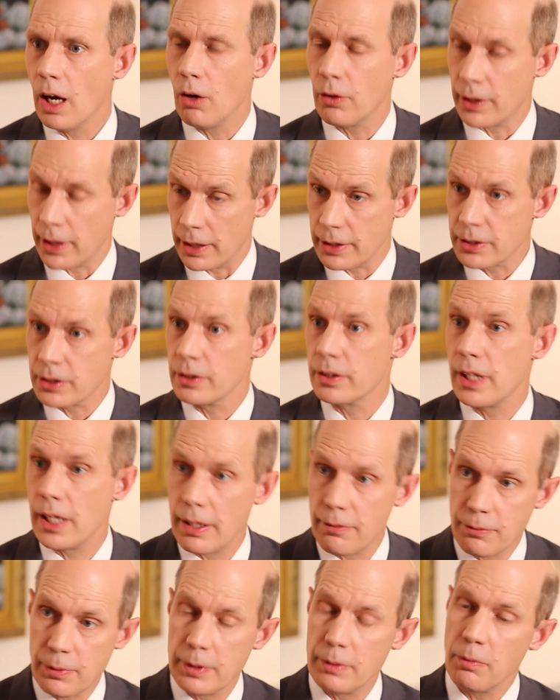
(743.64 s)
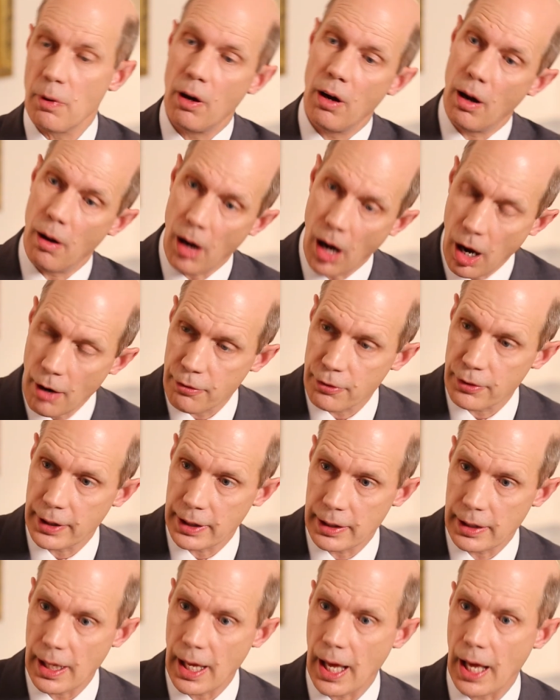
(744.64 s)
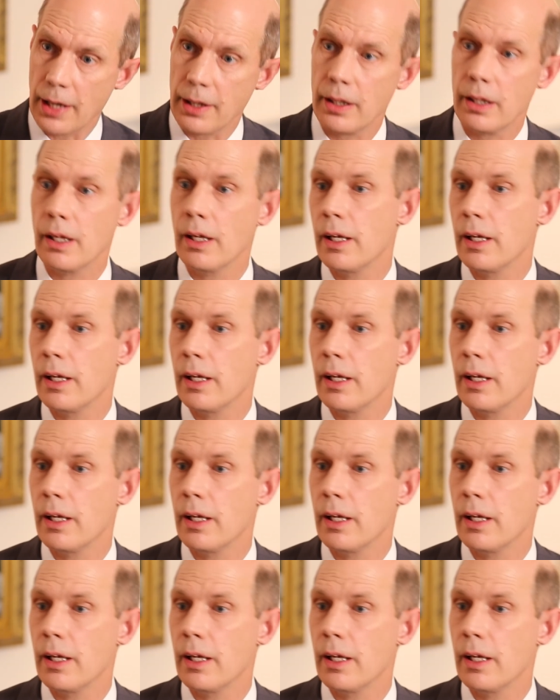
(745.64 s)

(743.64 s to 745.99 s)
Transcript: Okay, so they have been offering that.